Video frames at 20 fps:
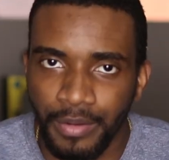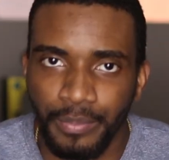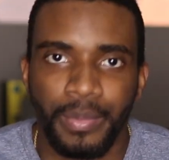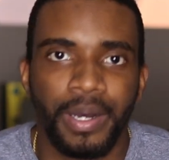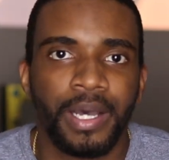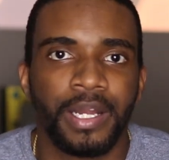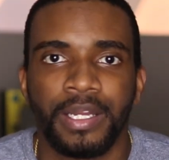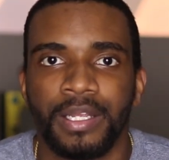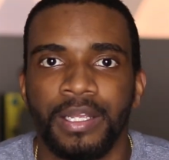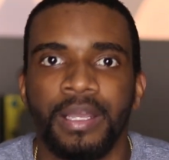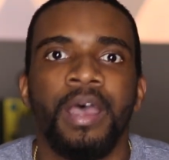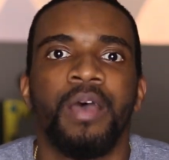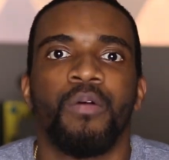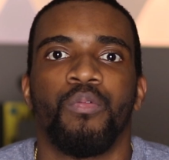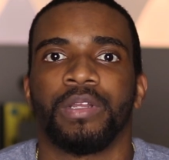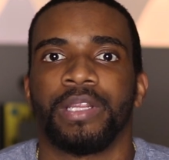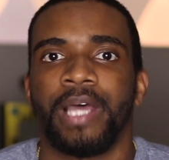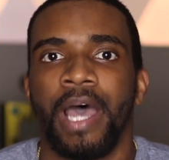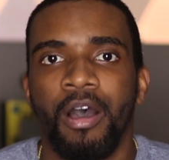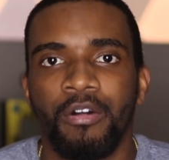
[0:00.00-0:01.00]
of money
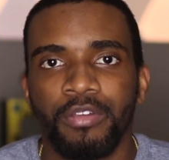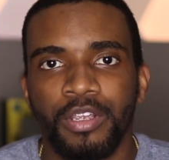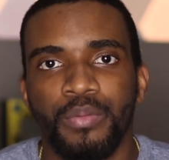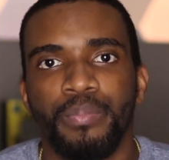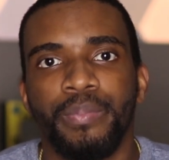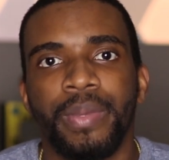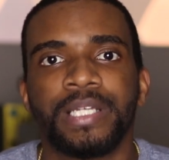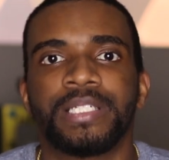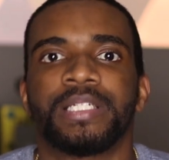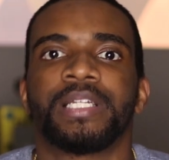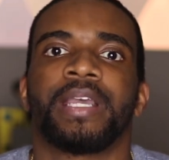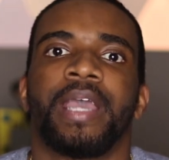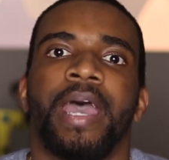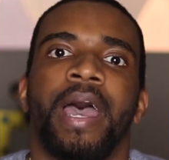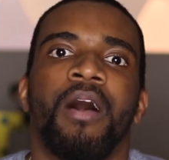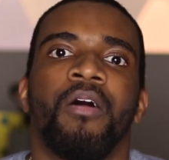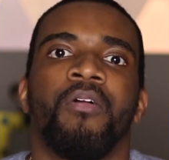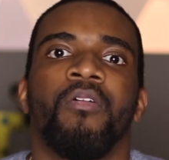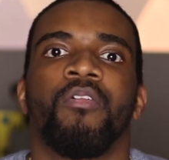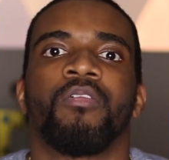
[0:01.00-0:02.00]
without you missing
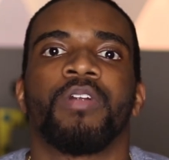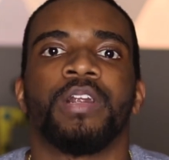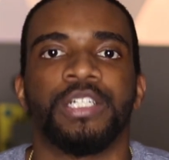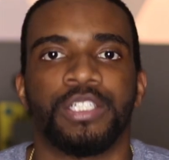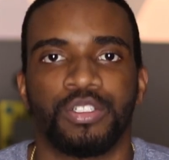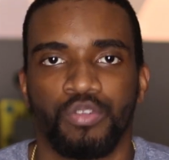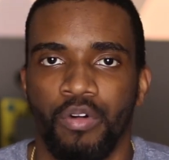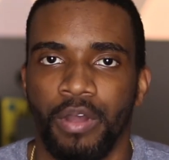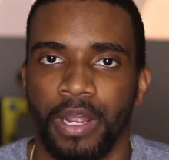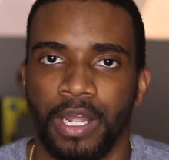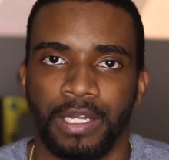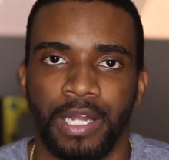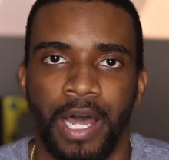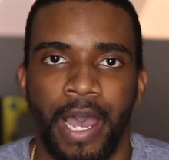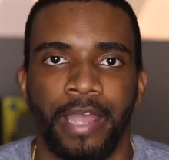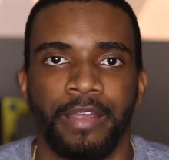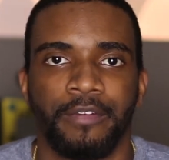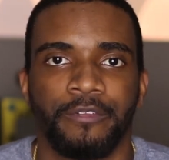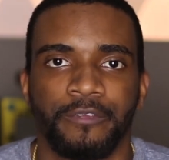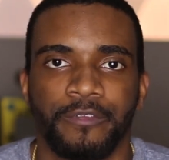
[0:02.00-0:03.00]
out on enjoying
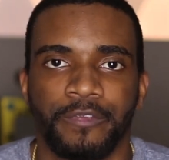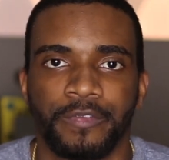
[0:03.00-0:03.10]
life.